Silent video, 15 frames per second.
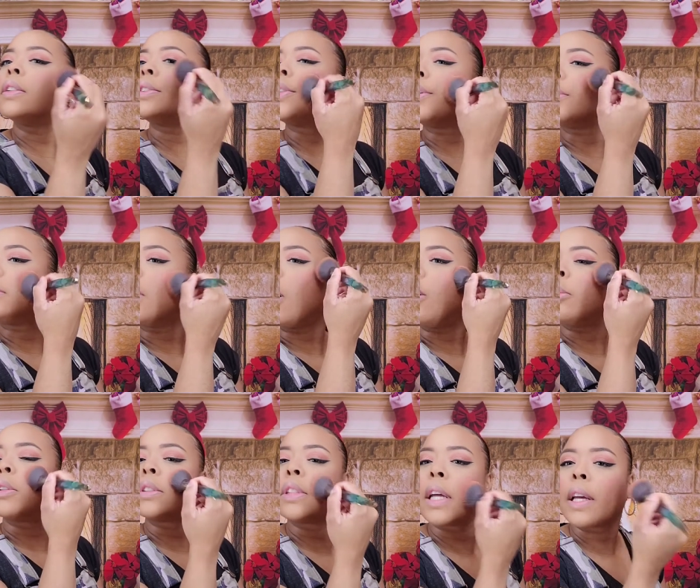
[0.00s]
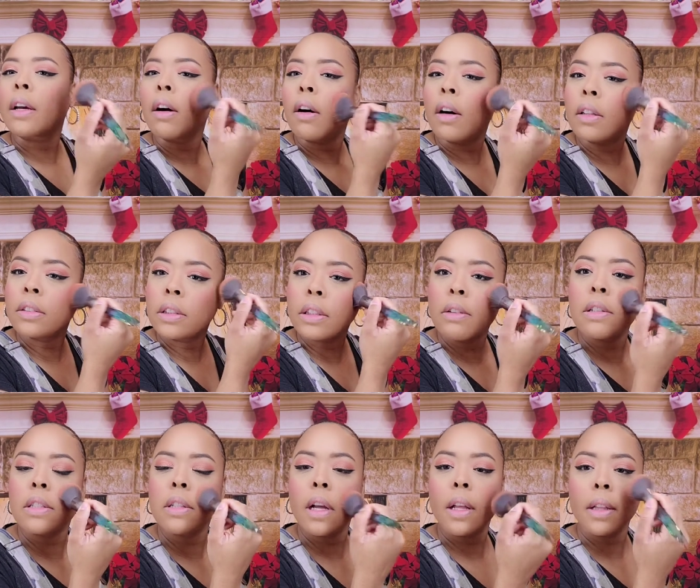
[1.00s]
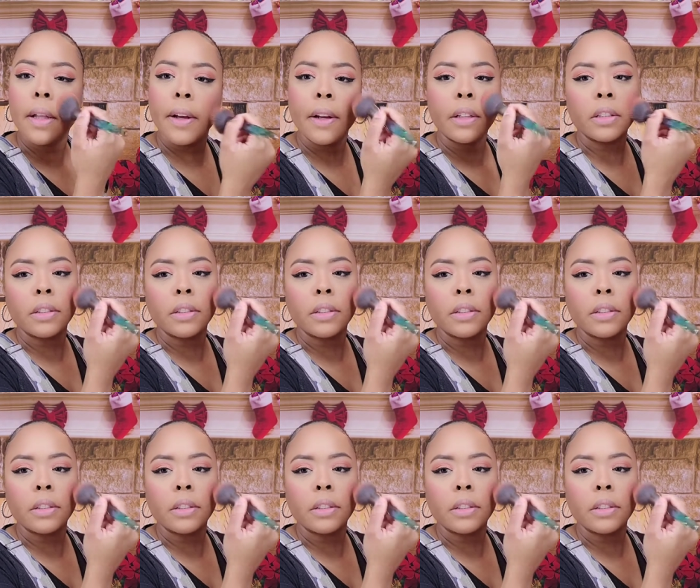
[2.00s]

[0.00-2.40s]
So it's almost like also it's not there.